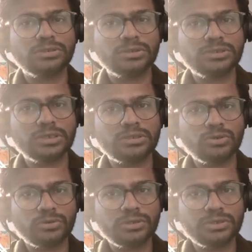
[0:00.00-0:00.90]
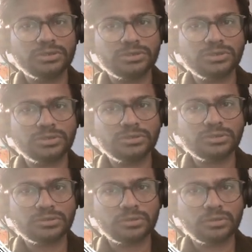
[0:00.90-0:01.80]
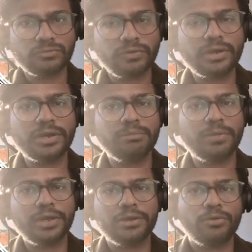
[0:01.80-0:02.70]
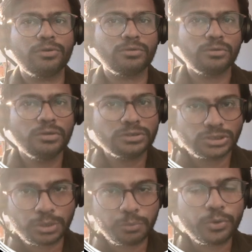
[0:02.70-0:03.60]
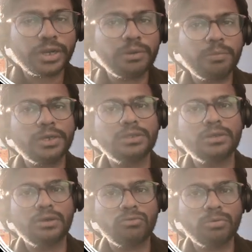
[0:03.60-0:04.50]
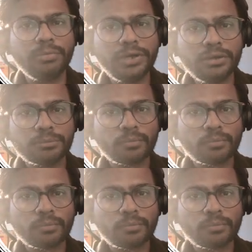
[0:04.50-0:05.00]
These are the organizations funded by or supported by the government,